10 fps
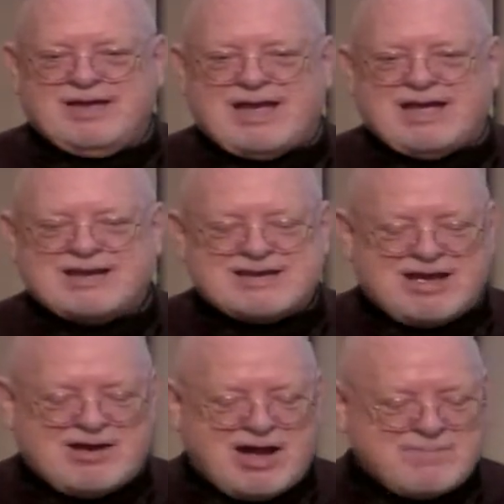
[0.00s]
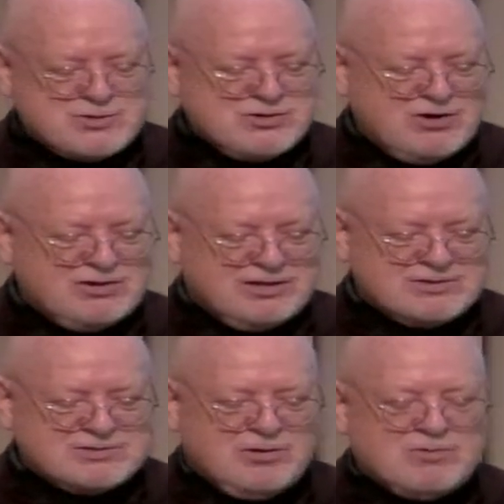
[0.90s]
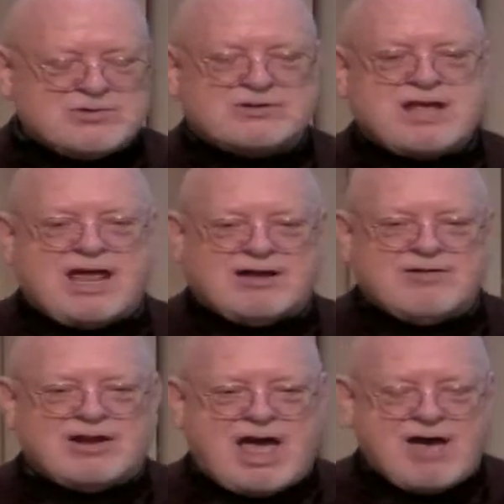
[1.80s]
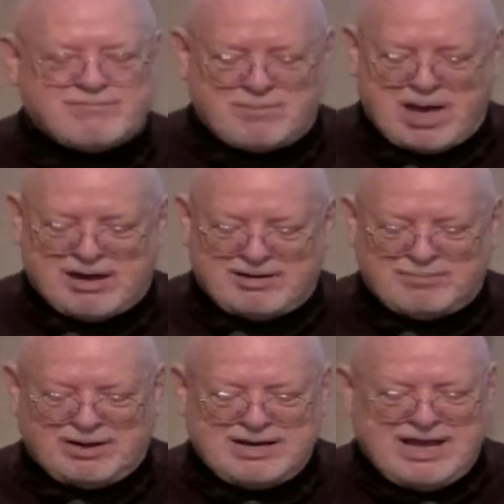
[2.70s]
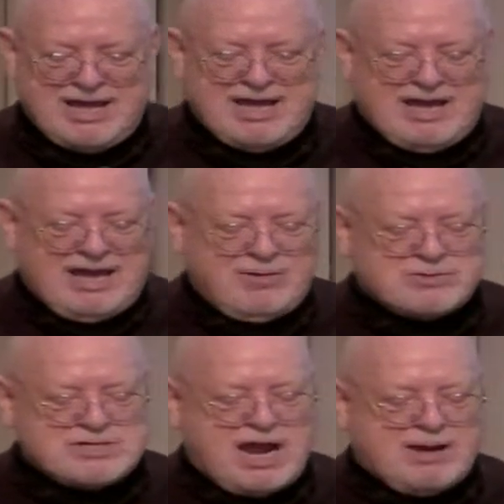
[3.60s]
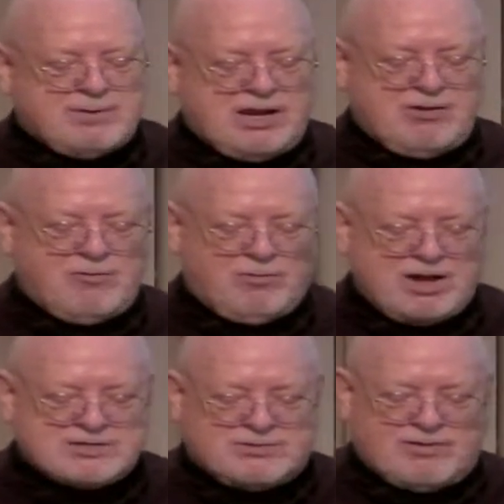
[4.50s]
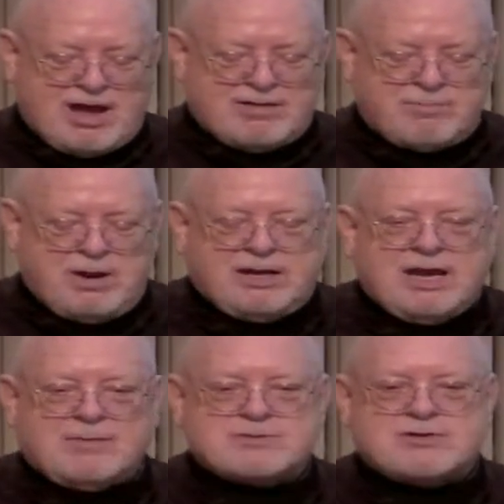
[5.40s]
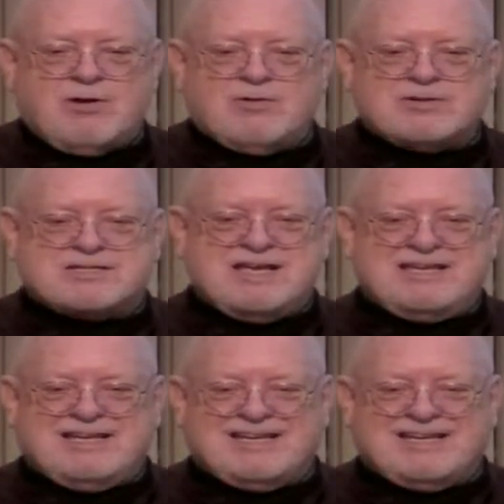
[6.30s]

and I'm sure the soldiers had a good laugh about it, but he was named He Who Runs Around Picking Up Stones.